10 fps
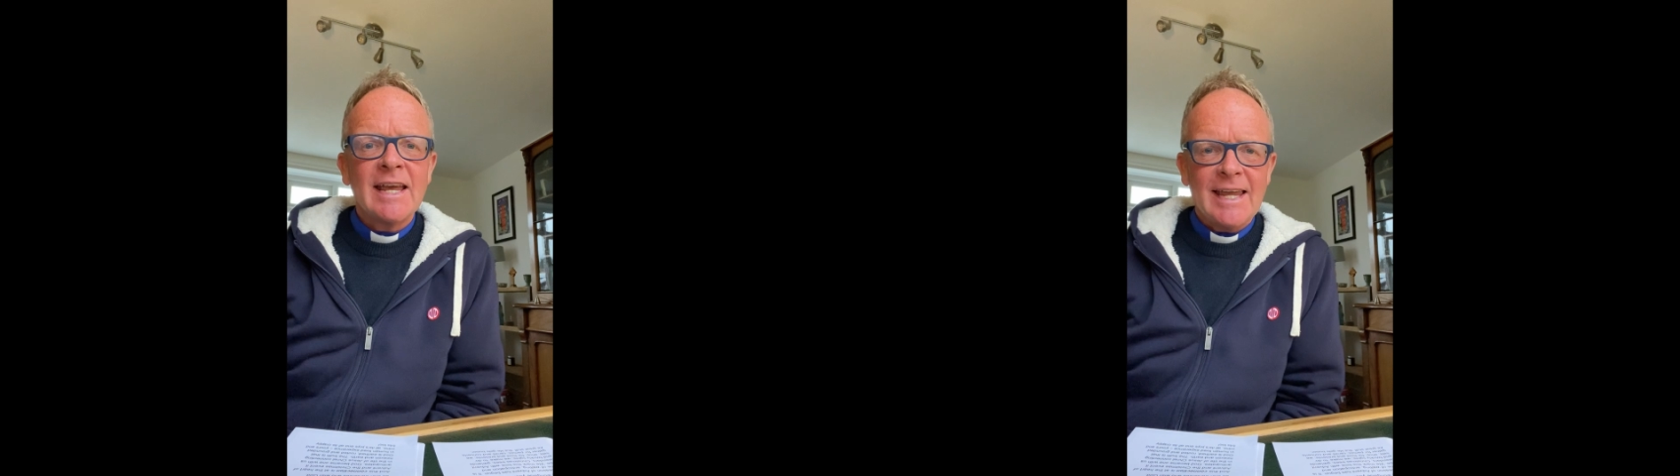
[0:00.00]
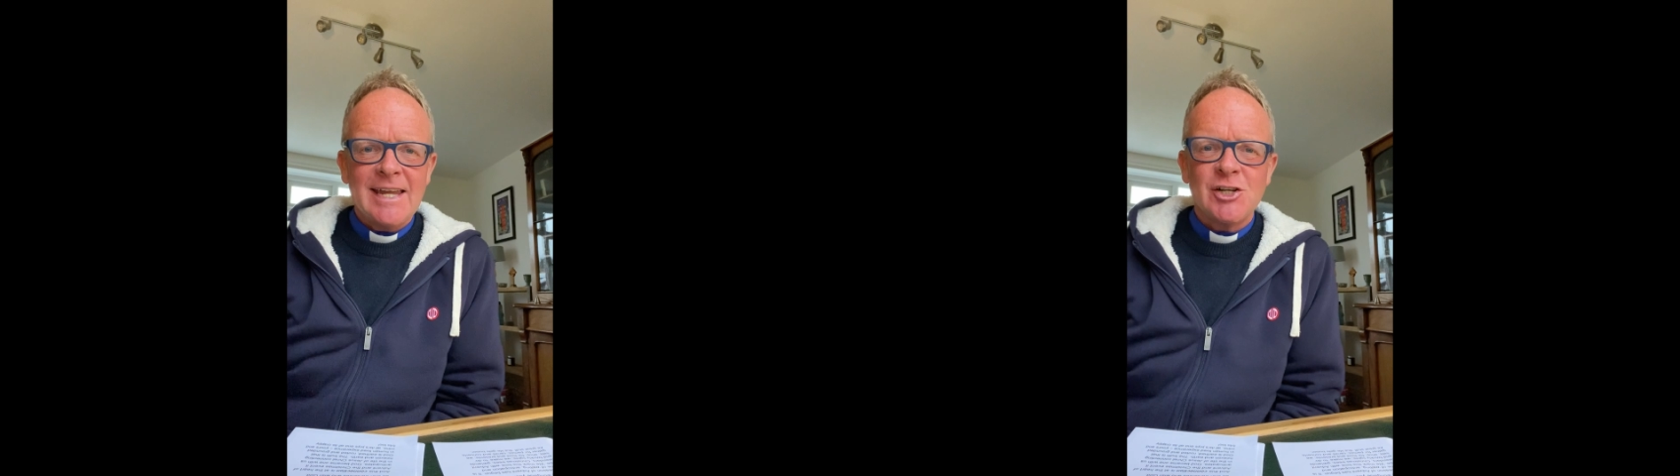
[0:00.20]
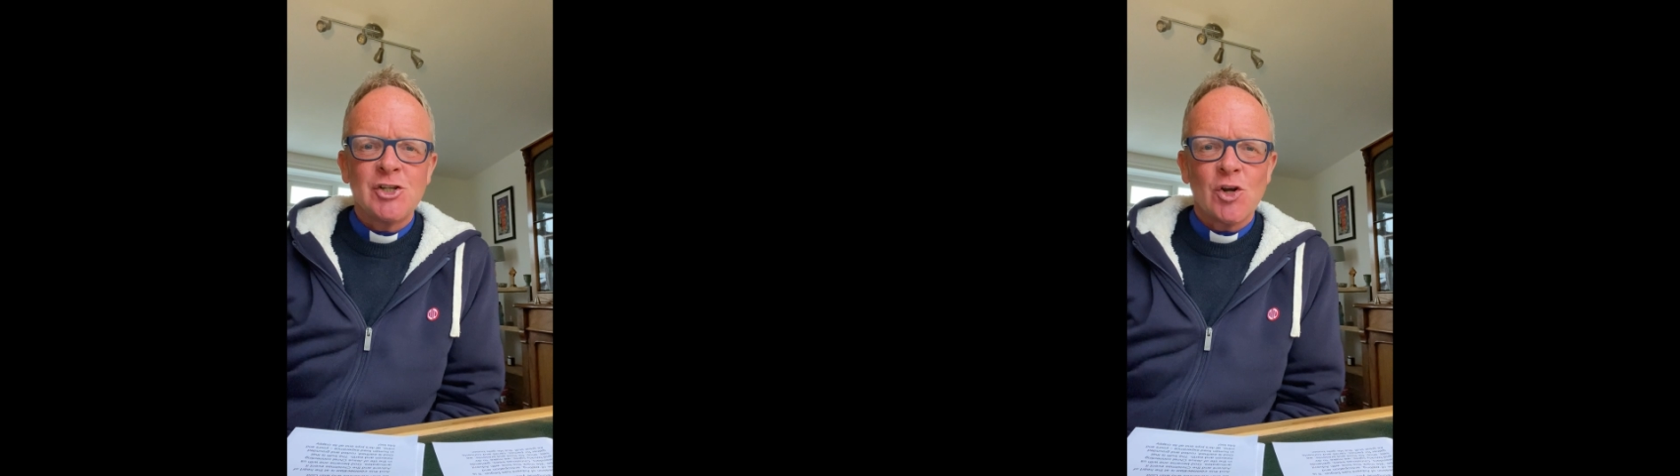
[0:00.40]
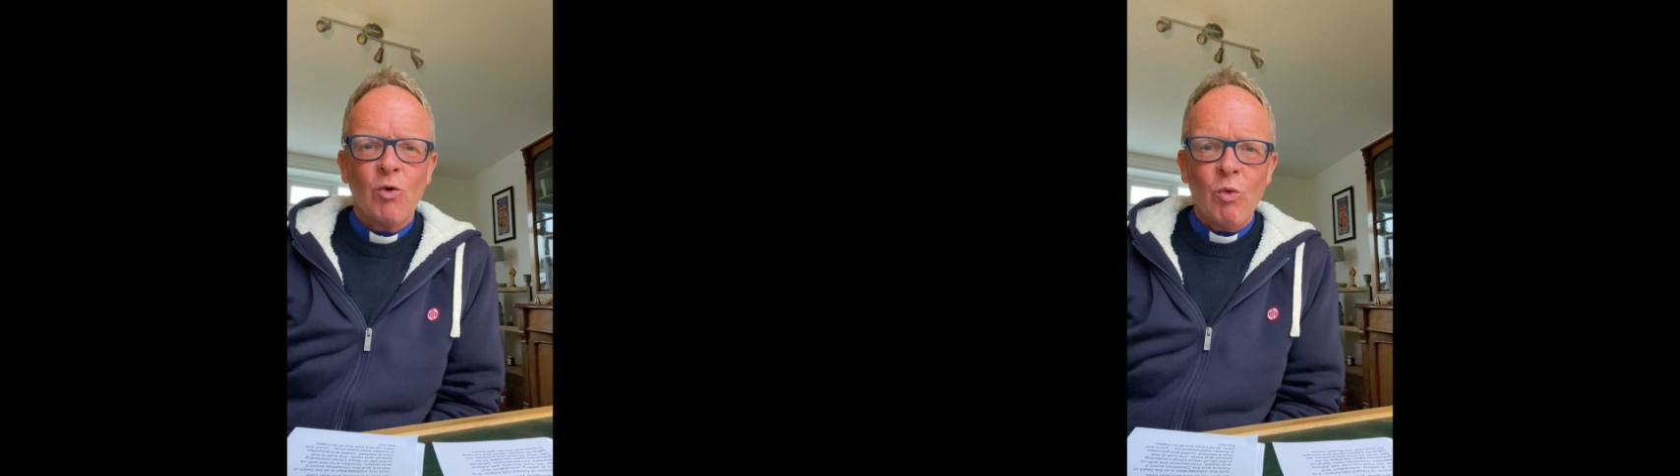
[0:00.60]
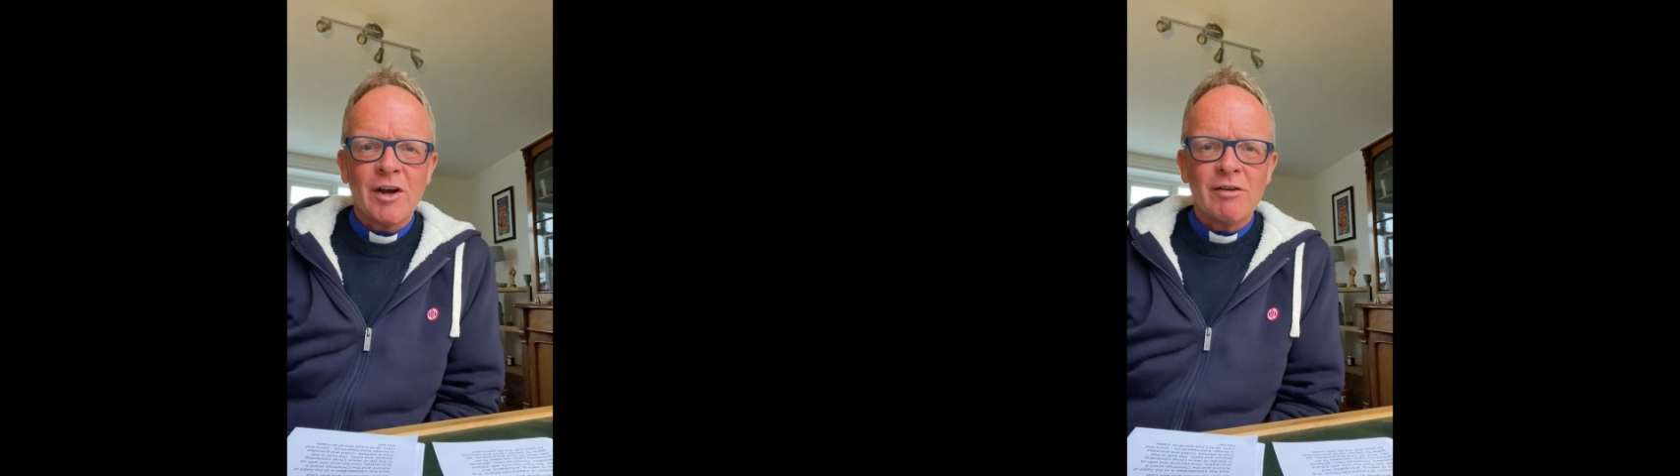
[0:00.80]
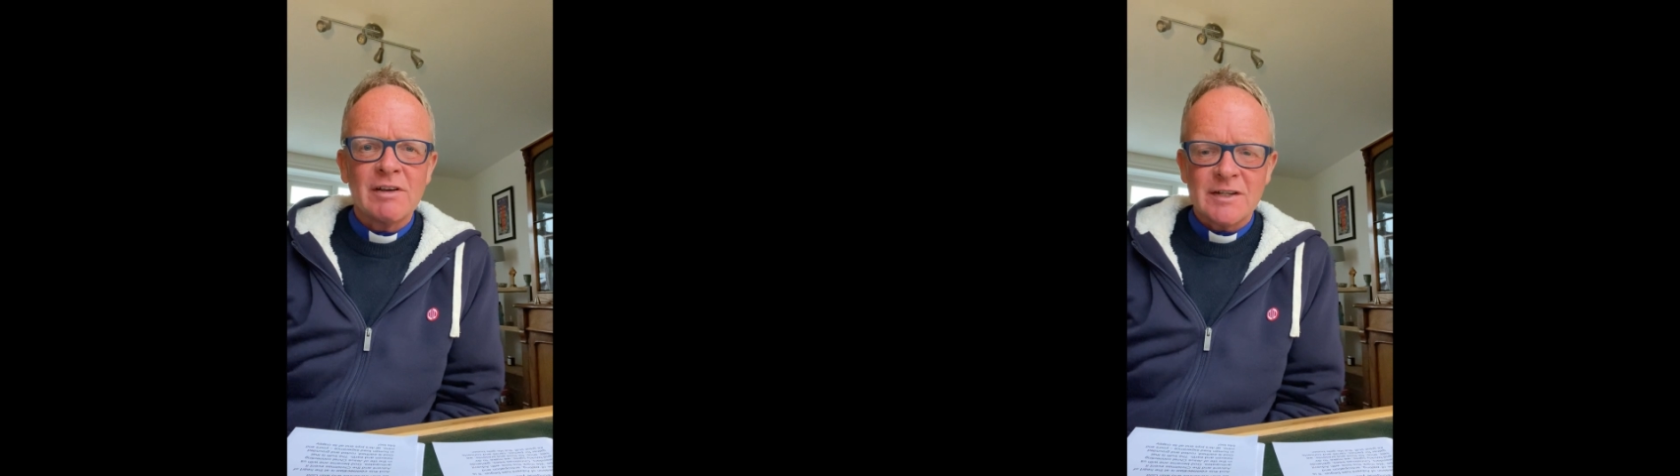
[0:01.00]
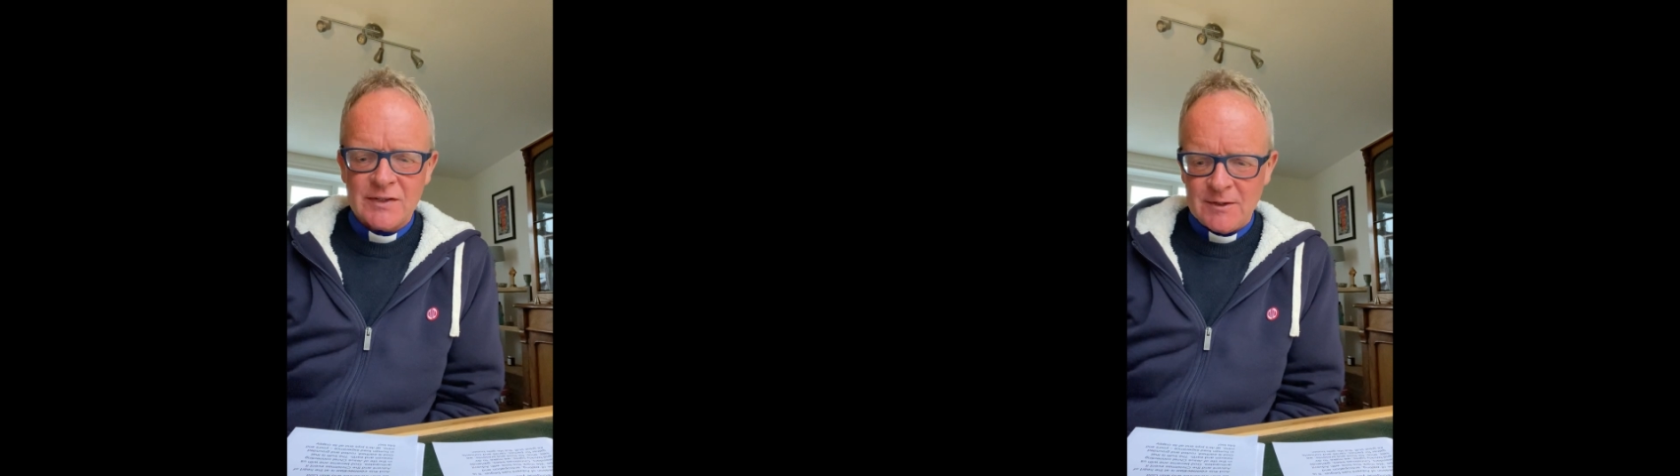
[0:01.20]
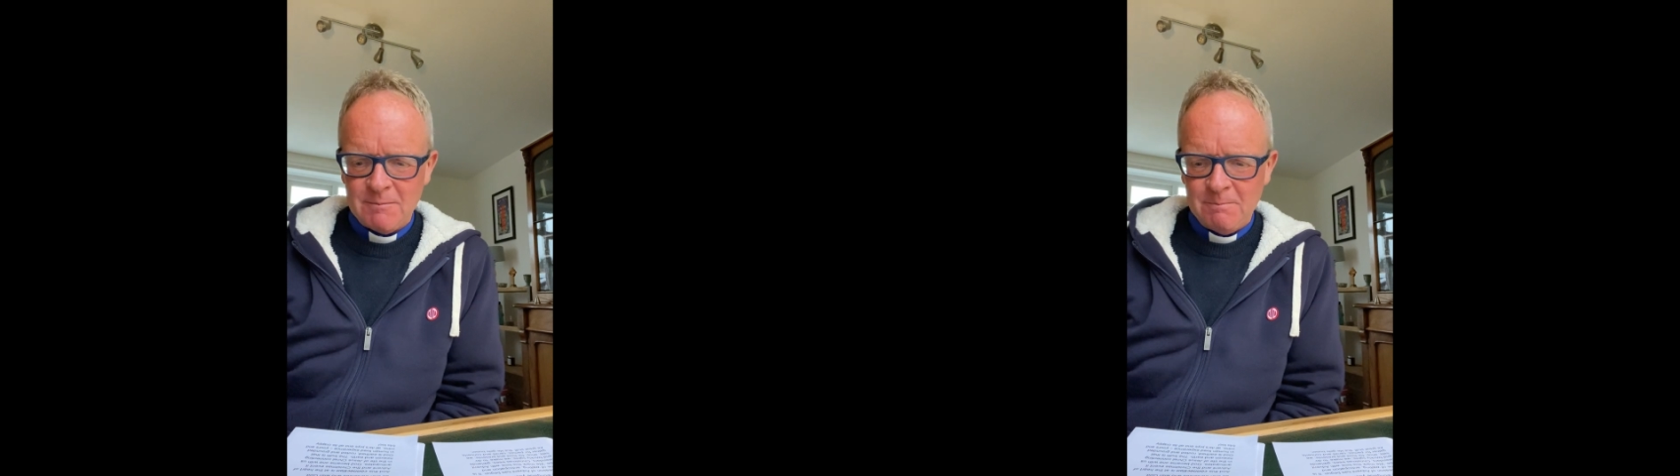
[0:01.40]
each one of
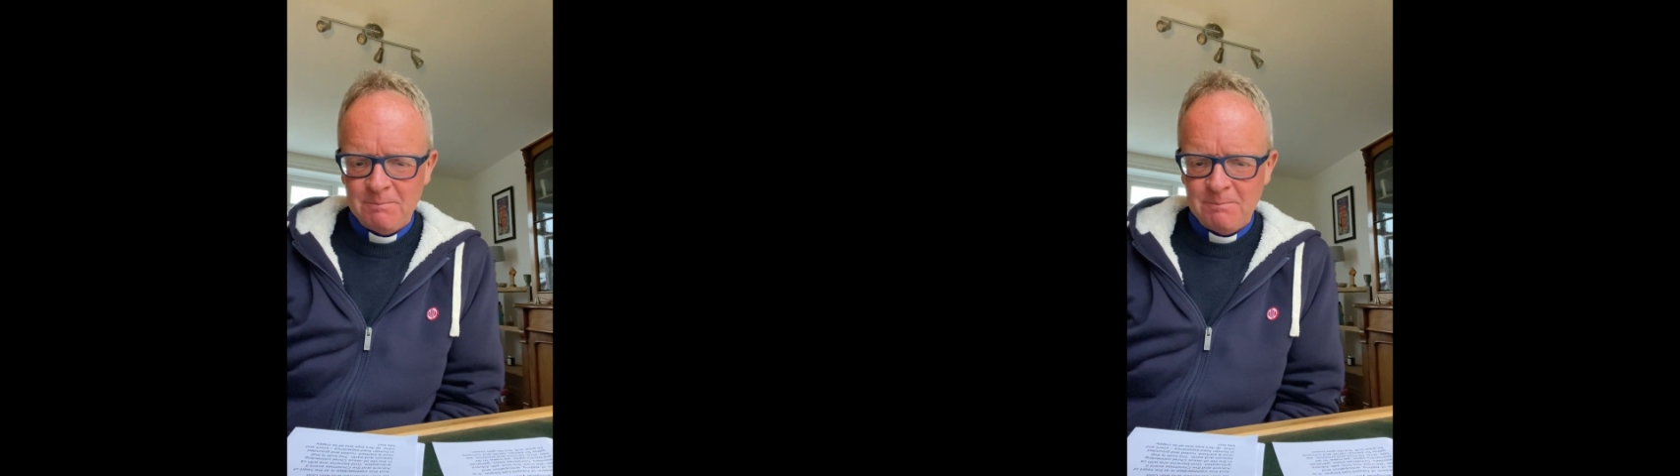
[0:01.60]
us.